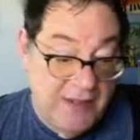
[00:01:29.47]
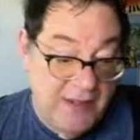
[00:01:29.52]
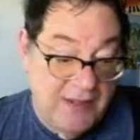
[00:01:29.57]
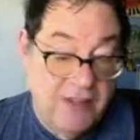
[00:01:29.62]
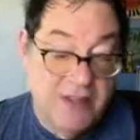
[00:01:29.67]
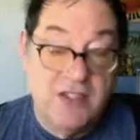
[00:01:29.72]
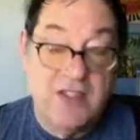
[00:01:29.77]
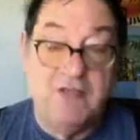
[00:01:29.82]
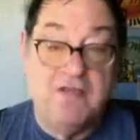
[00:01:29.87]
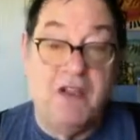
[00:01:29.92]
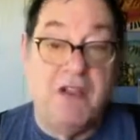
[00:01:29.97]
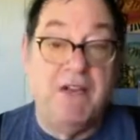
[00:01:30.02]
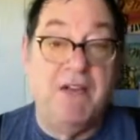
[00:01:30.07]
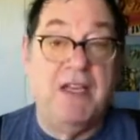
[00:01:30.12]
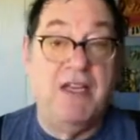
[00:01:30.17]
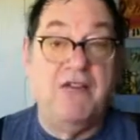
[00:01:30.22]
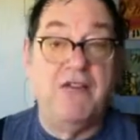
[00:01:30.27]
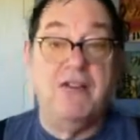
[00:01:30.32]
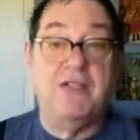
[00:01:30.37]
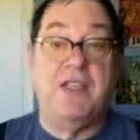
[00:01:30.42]
This is
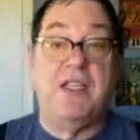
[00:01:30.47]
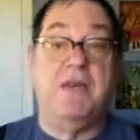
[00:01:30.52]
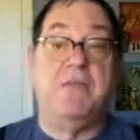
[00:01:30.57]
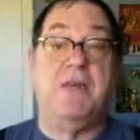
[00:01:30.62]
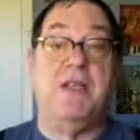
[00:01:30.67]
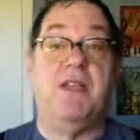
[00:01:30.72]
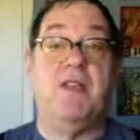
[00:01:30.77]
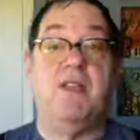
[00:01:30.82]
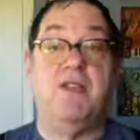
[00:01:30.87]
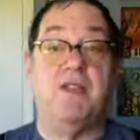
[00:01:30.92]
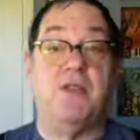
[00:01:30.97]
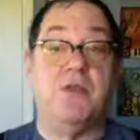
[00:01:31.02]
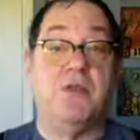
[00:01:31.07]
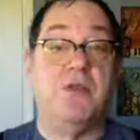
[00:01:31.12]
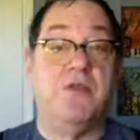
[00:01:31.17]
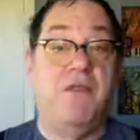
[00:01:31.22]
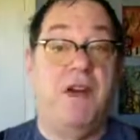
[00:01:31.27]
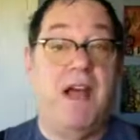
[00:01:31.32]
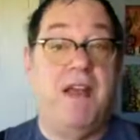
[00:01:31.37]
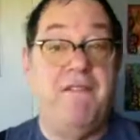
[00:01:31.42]
very interesting because there
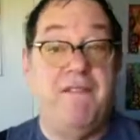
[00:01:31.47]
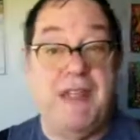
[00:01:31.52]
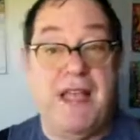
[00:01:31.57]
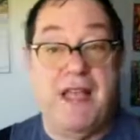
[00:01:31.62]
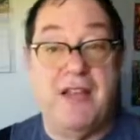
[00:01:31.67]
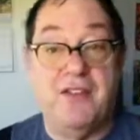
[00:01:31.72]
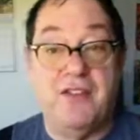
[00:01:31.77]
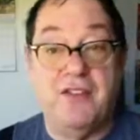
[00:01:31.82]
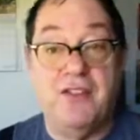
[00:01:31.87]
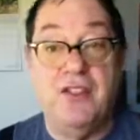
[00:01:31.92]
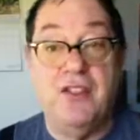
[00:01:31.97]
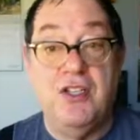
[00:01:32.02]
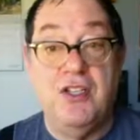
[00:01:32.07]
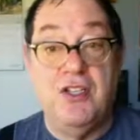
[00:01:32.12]
was 5,000